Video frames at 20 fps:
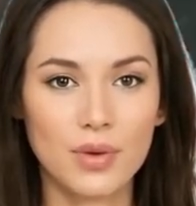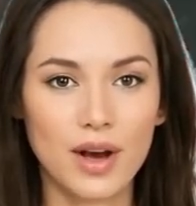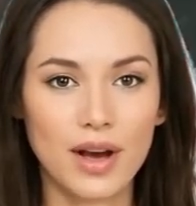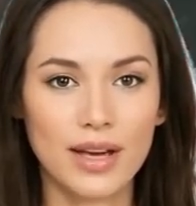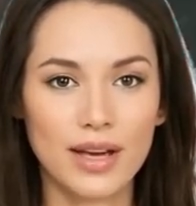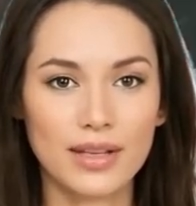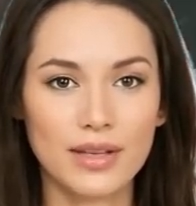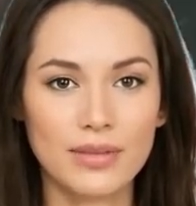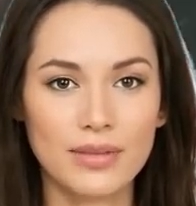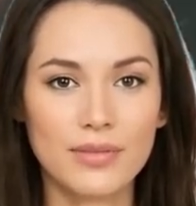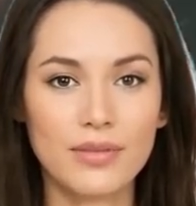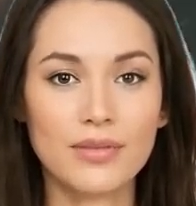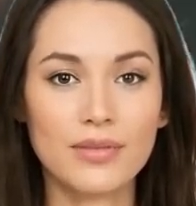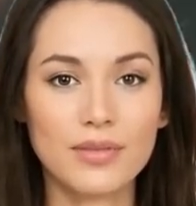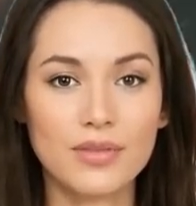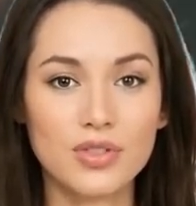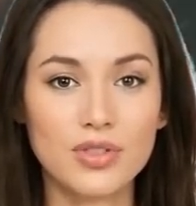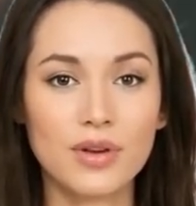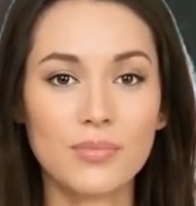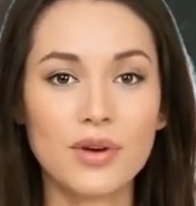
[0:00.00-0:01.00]
Braun,
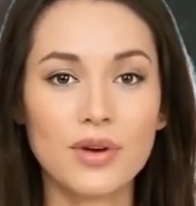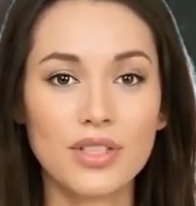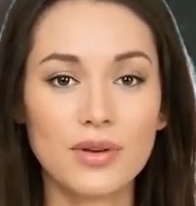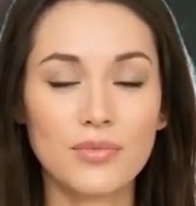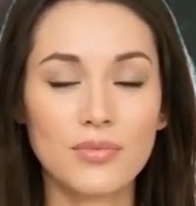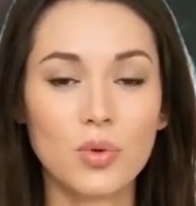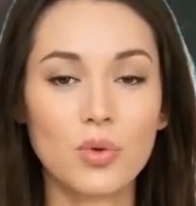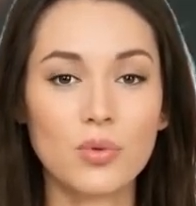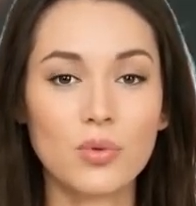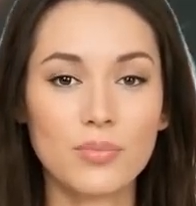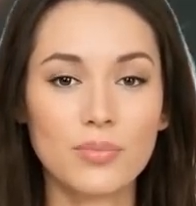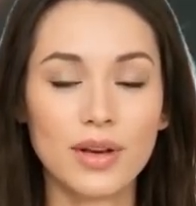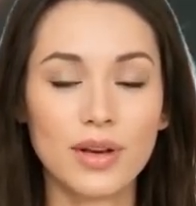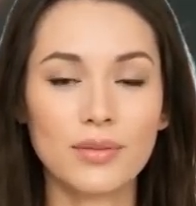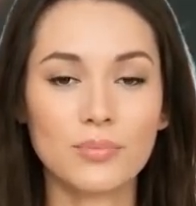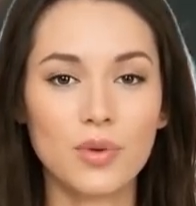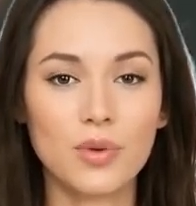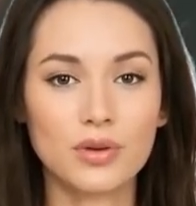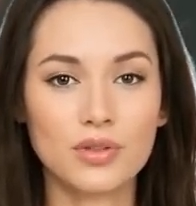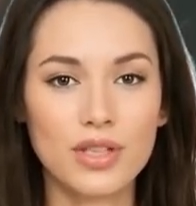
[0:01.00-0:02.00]
GPT-4 will
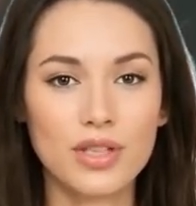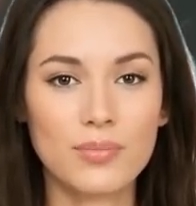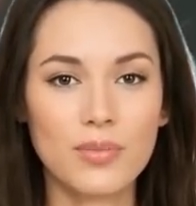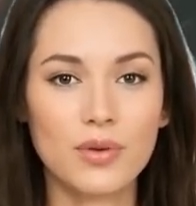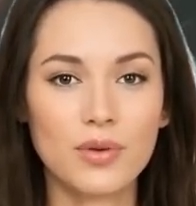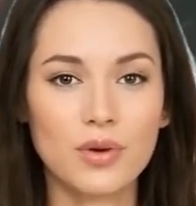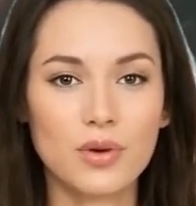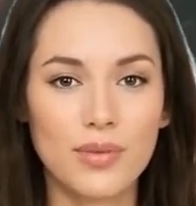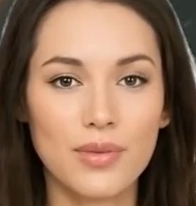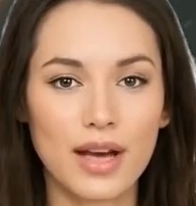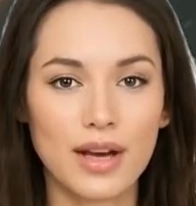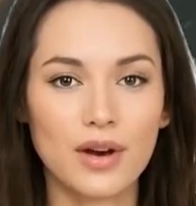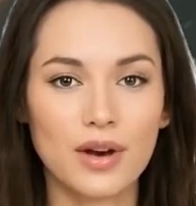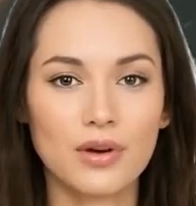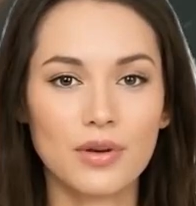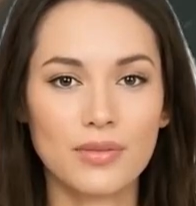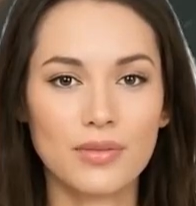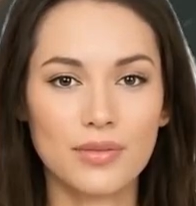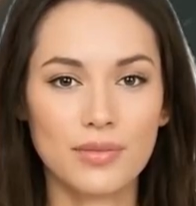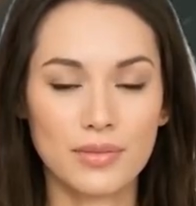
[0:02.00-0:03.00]
be a multimodal
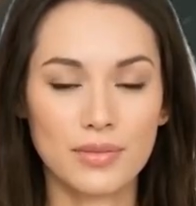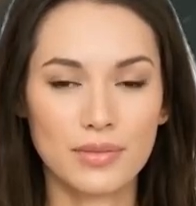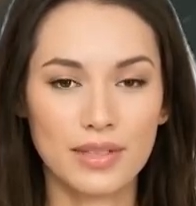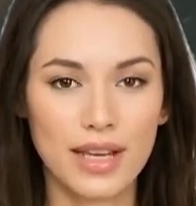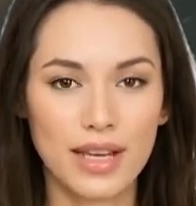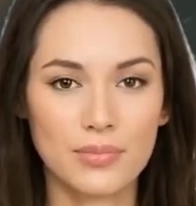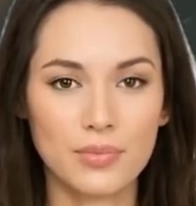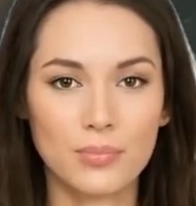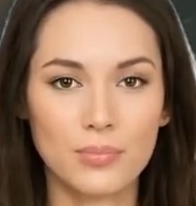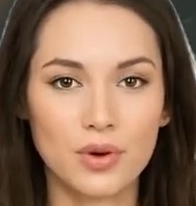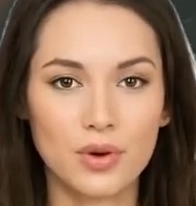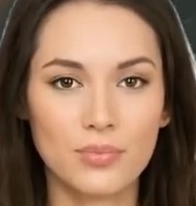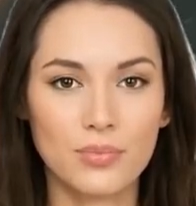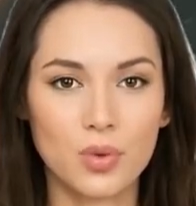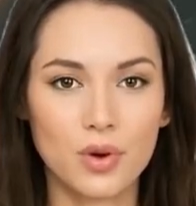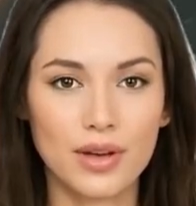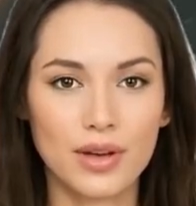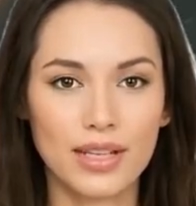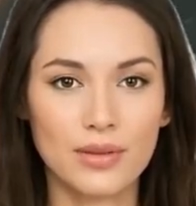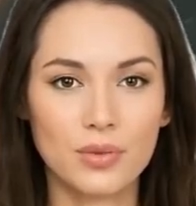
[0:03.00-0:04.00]
model, capable of
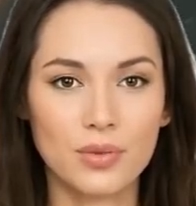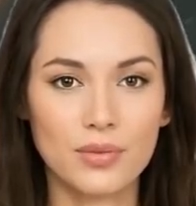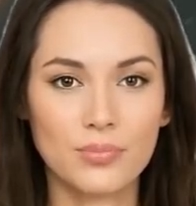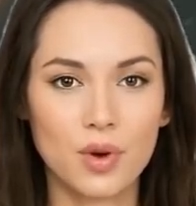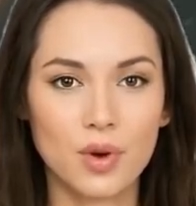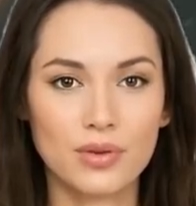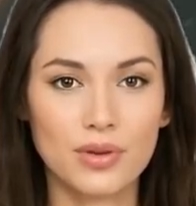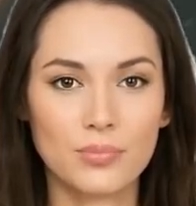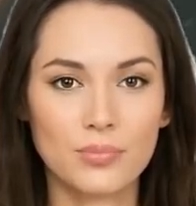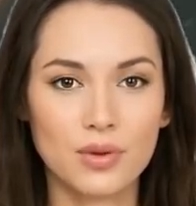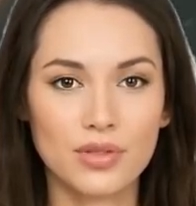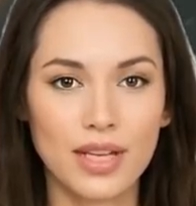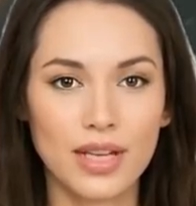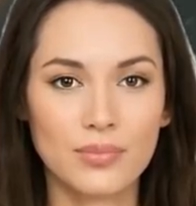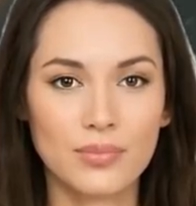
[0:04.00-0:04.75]
working with multiple